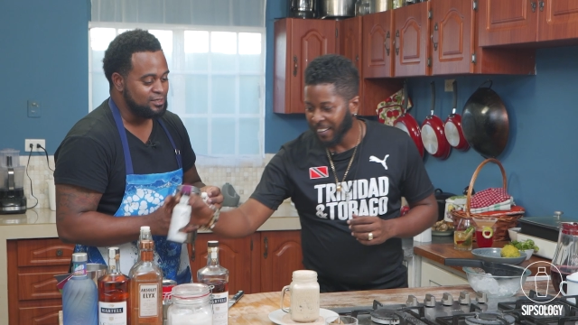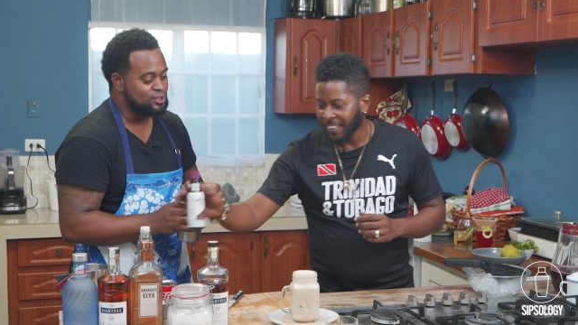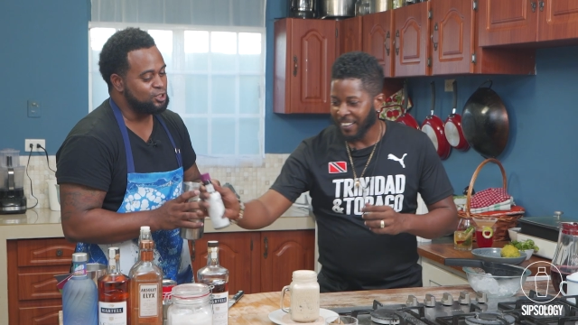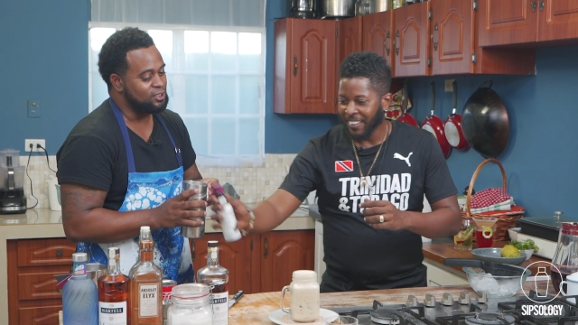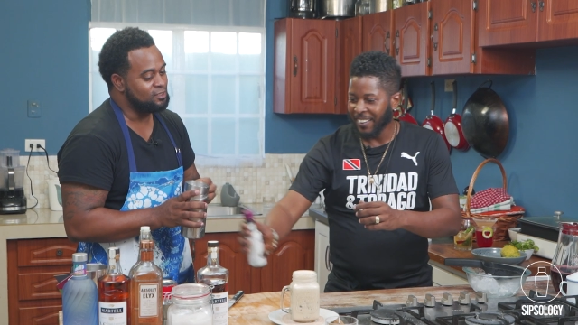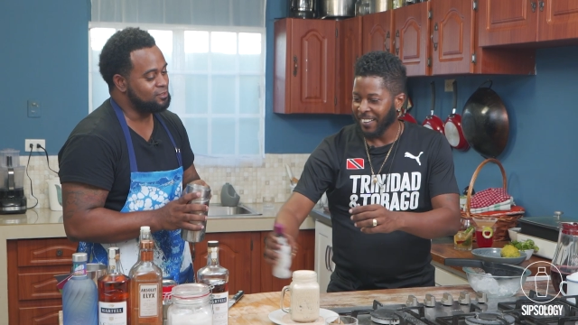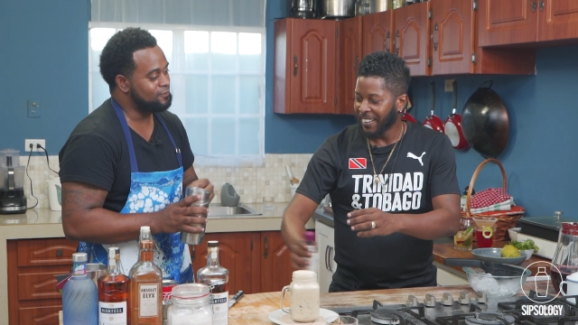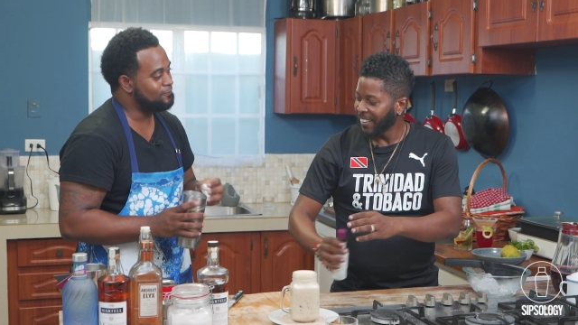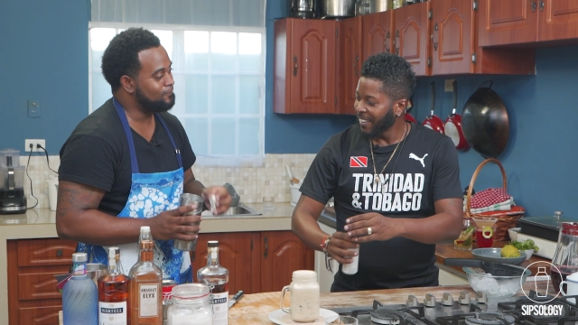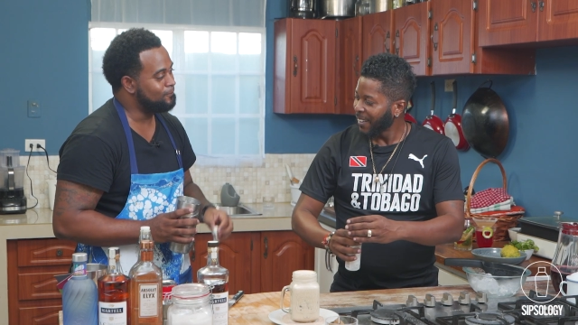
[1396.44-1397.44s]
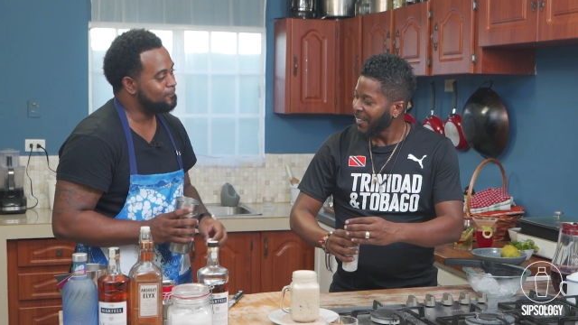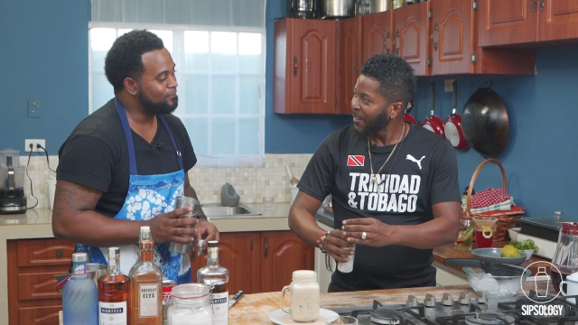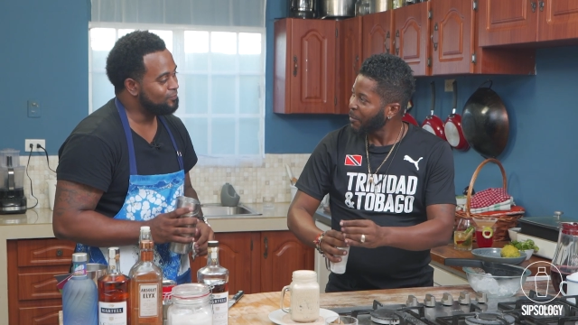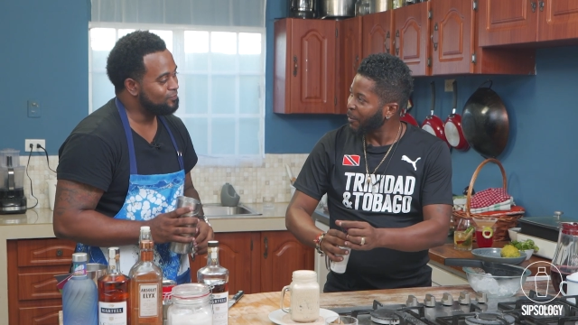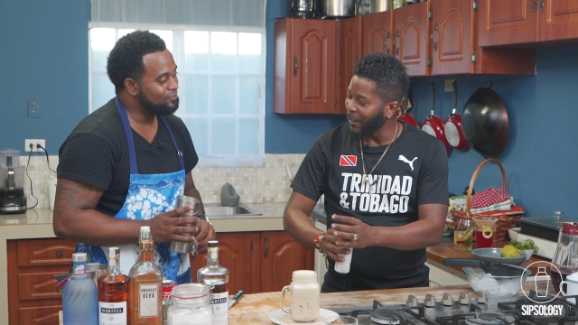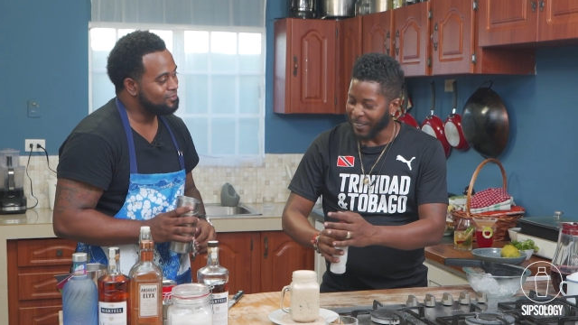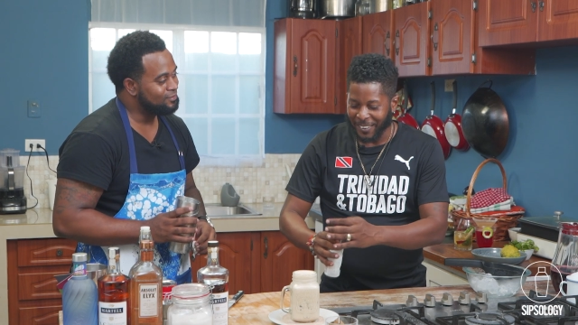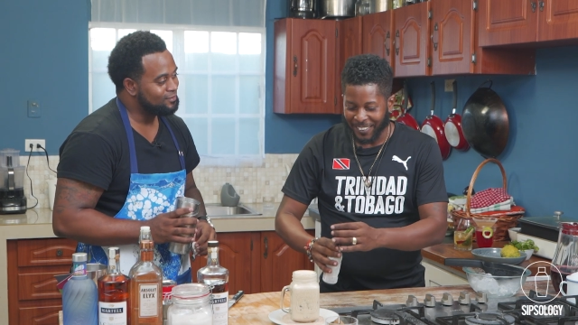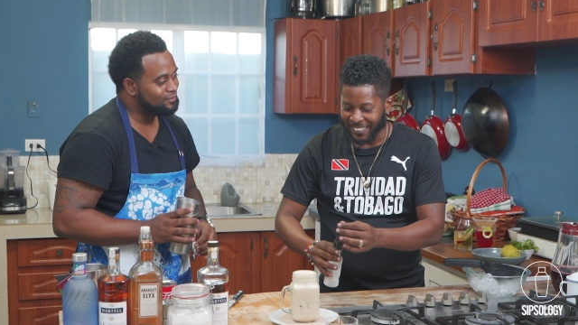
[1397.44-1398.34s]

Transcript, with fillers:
Speaker 1: in this drink. Boy,